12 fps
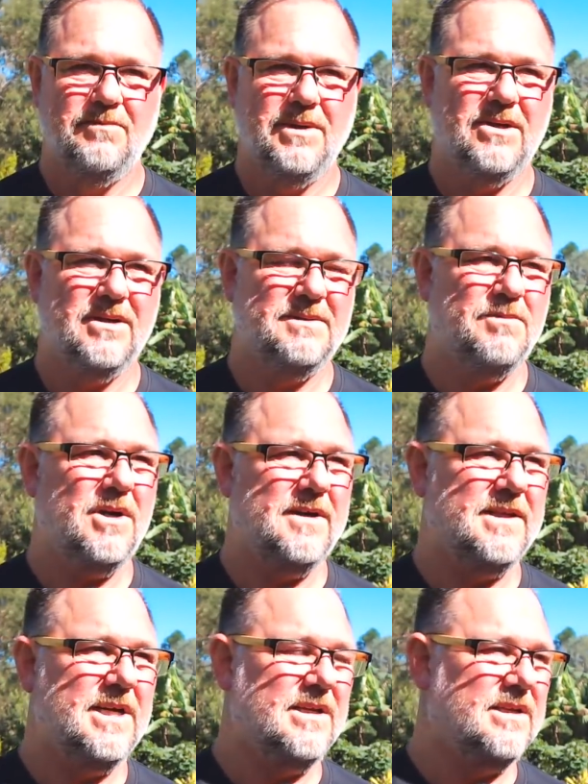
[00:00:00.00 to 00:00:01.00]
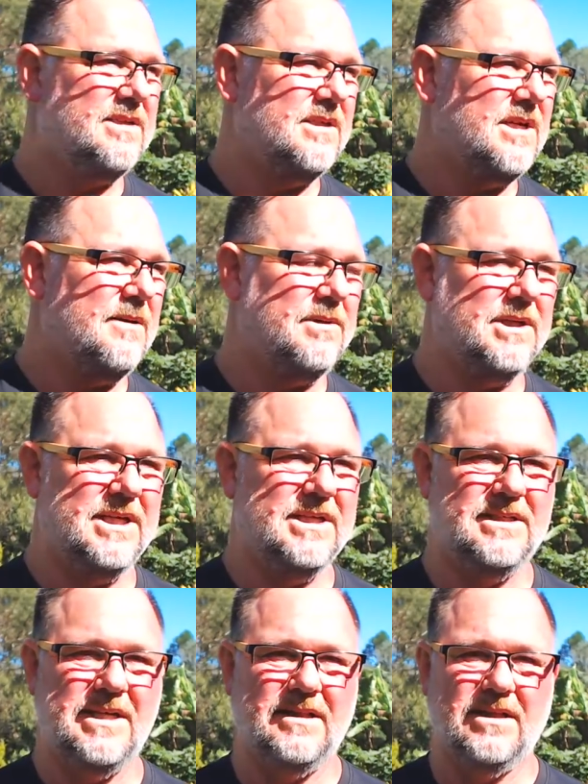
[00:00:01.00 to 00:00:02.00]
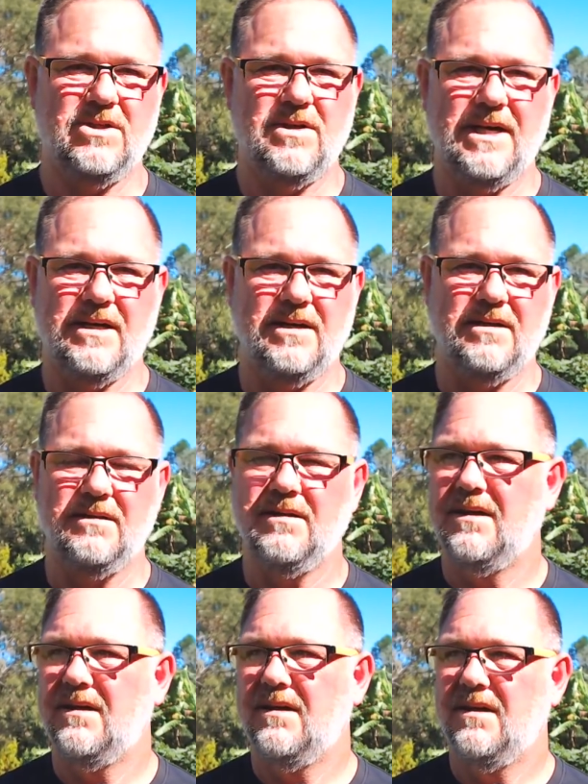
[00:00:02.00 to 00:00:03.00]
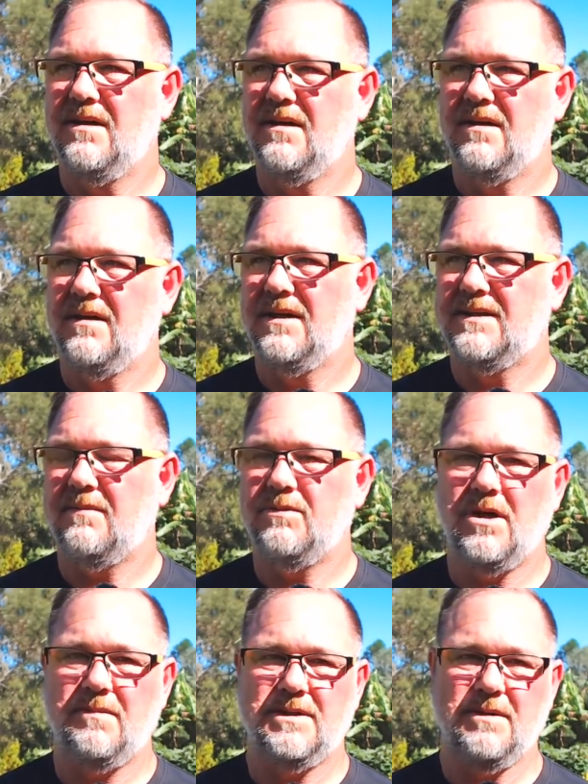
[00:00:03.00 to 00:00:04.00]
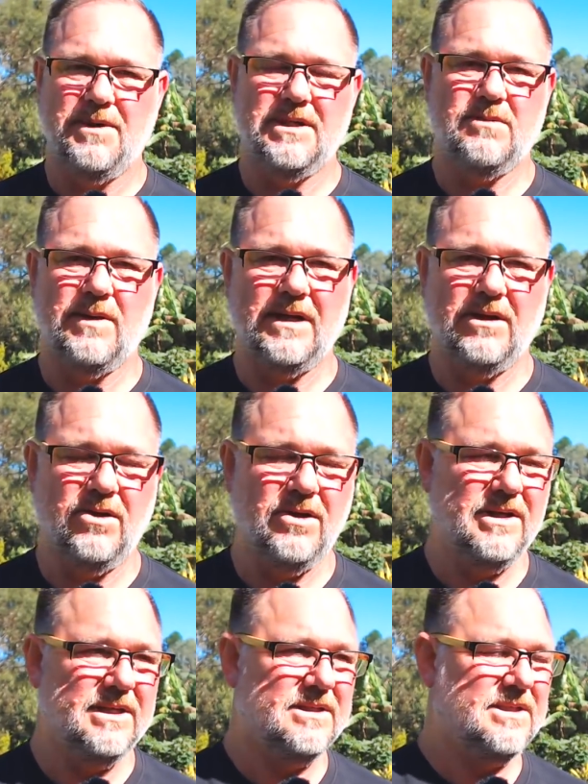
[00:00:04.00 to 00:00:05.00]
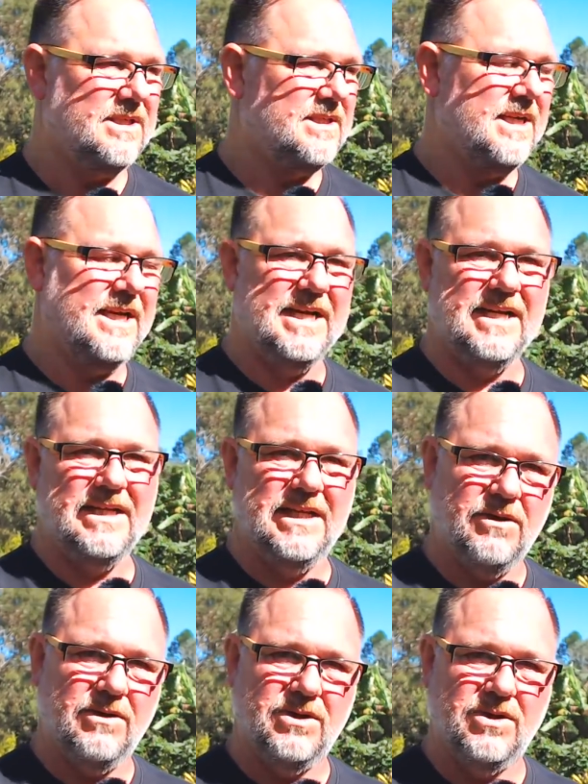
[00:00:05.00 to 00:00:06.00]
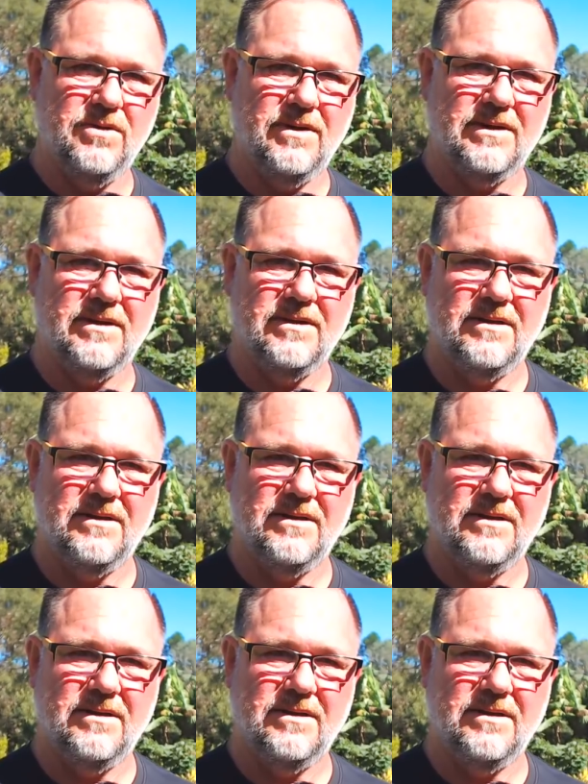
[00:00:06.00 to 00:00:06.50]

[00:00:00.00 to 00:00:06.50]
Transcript: Because by then it's a couple of years down the track, and yeah, sometimes the best way to learn is just to get in there and do it.